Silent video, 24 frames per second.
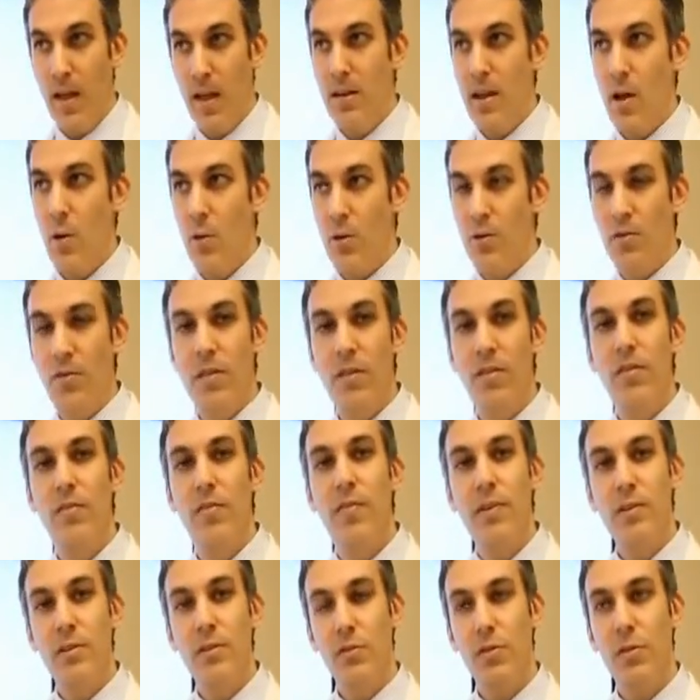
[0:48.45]
Now when the
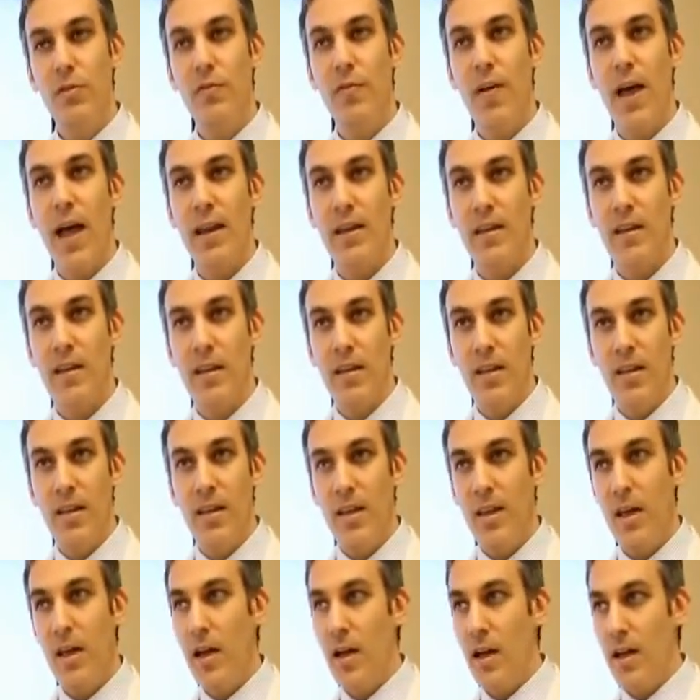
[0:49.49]
visceral fat
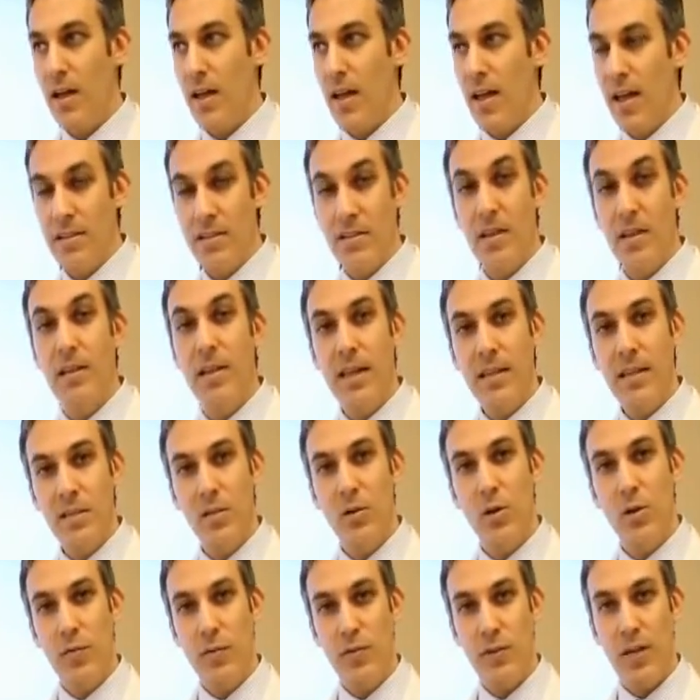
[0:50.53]
has
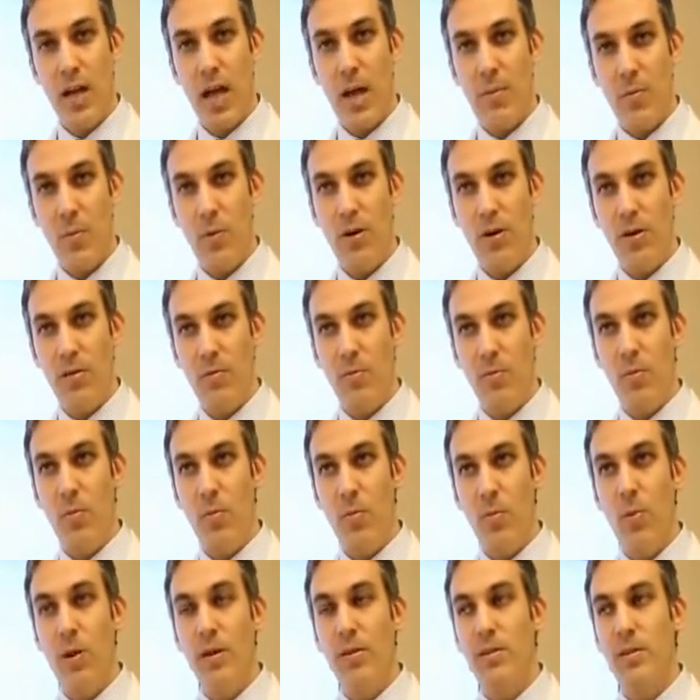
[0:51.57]
collected over time,
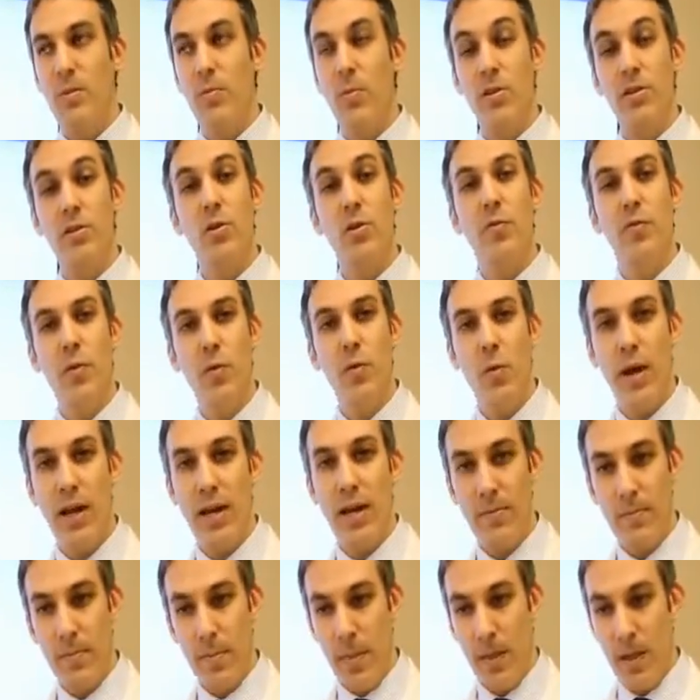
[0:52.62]
when someone's
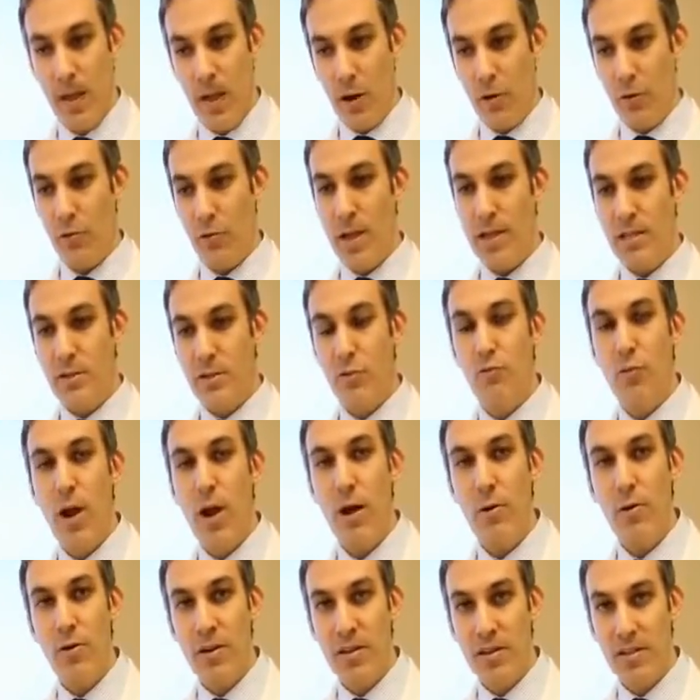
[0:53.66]
overweight, it creates a
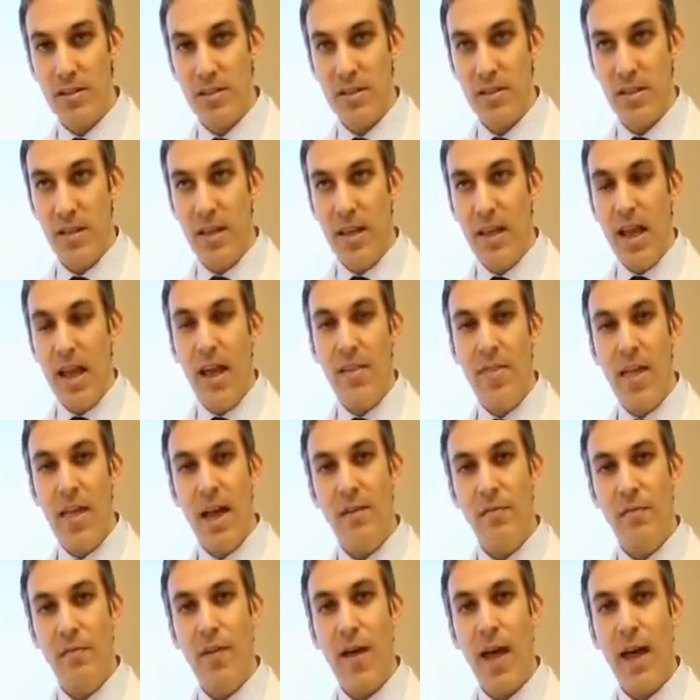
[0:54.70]
roundness, and
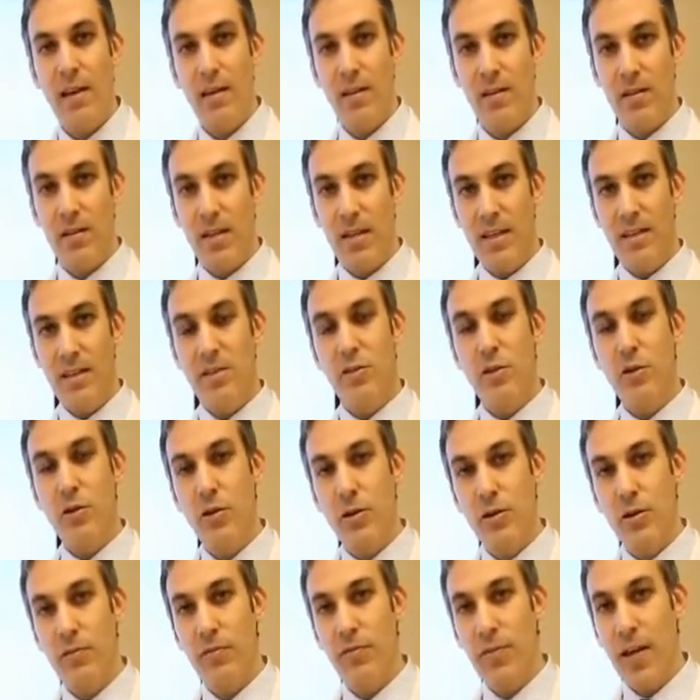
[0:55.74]
that fat,
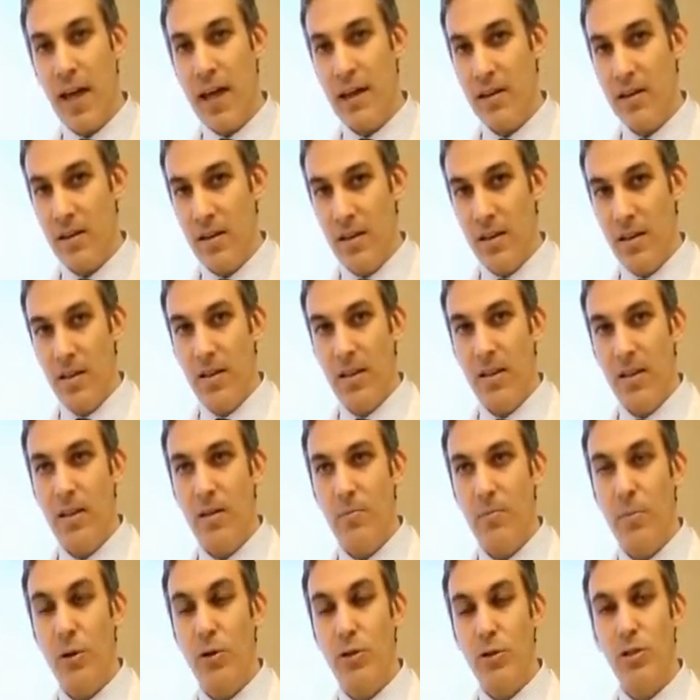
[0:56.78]
internal fat,
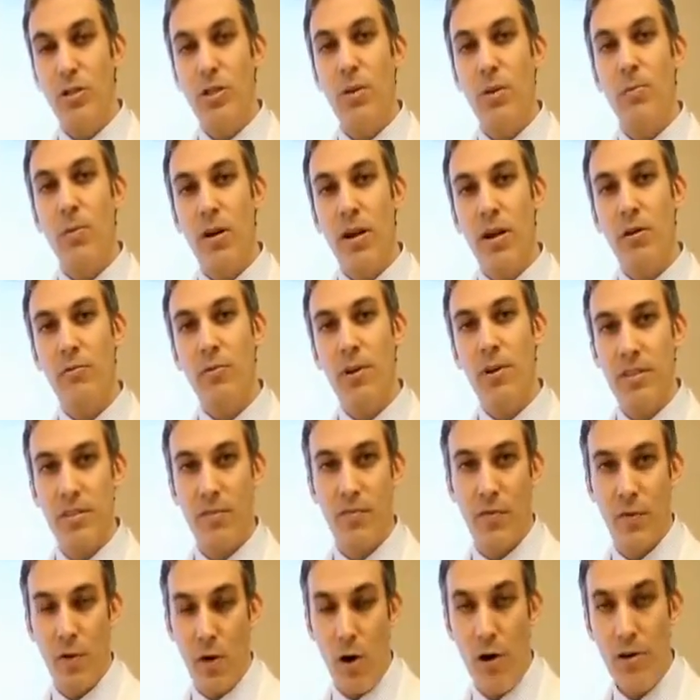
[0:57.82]
puts someone at risk
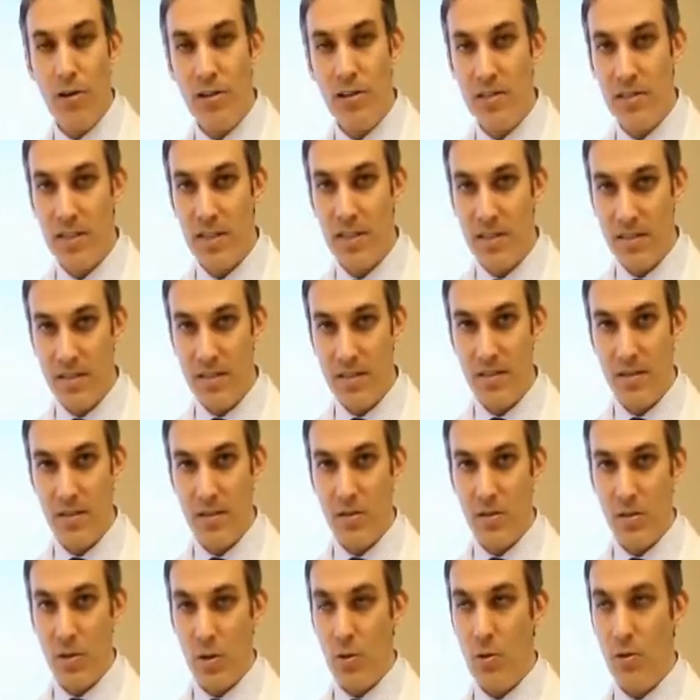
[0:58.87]
for heart disease.
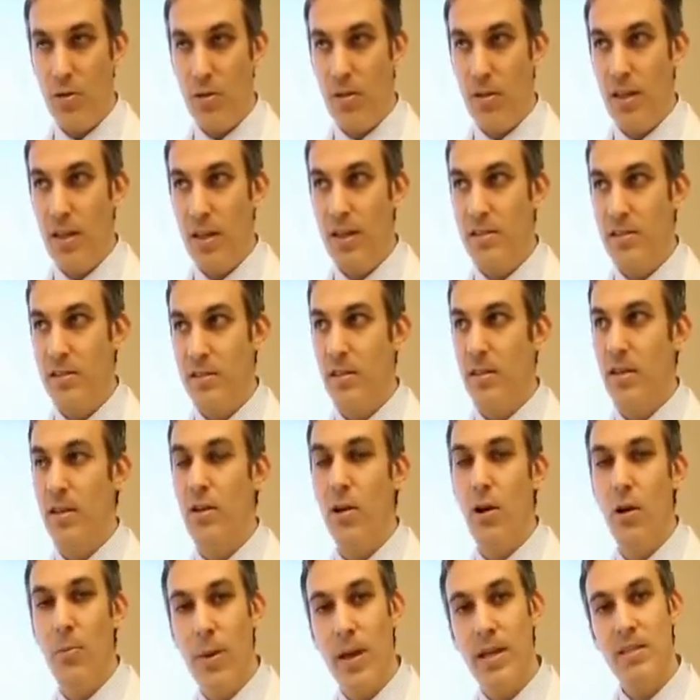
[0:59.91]
So it's
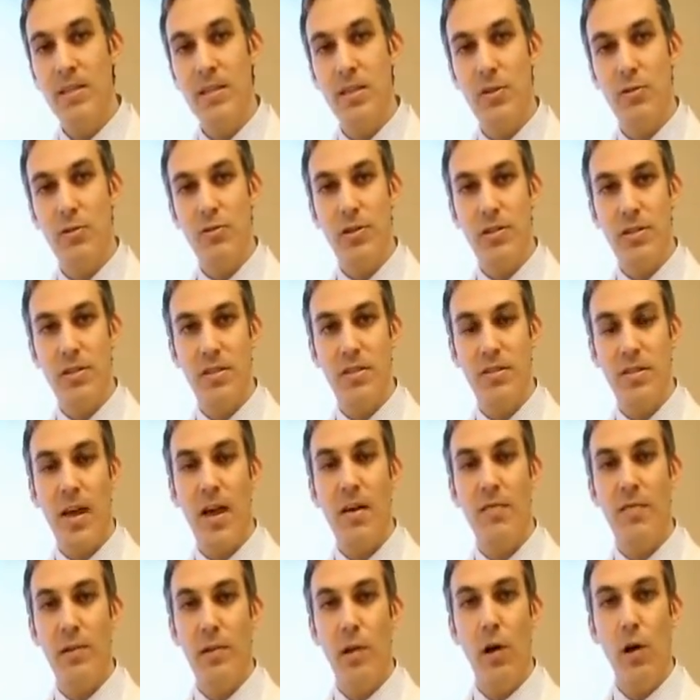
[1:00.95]
in our best interest to
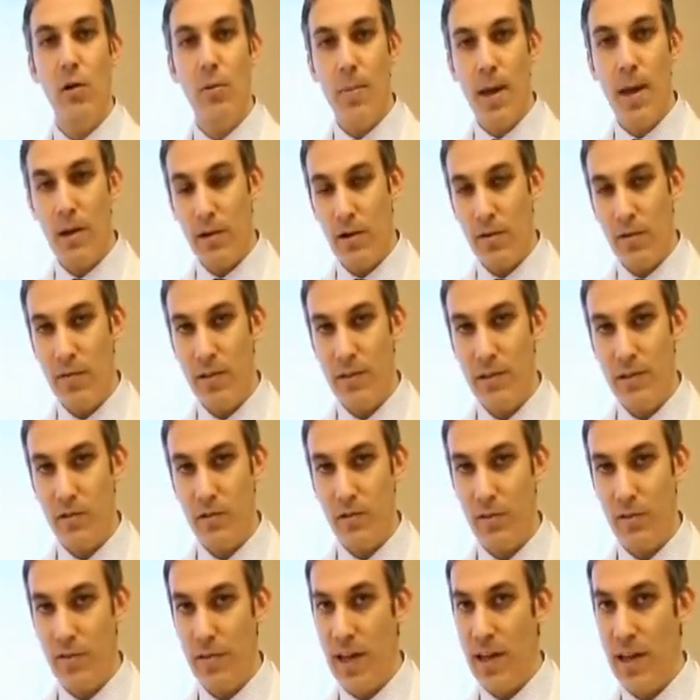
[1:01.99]
have a low amount of
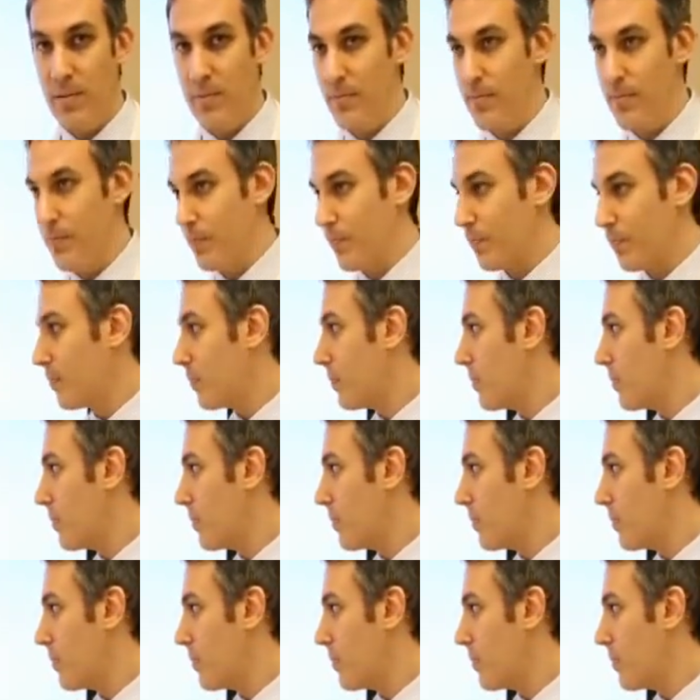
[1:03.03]
visceral fat.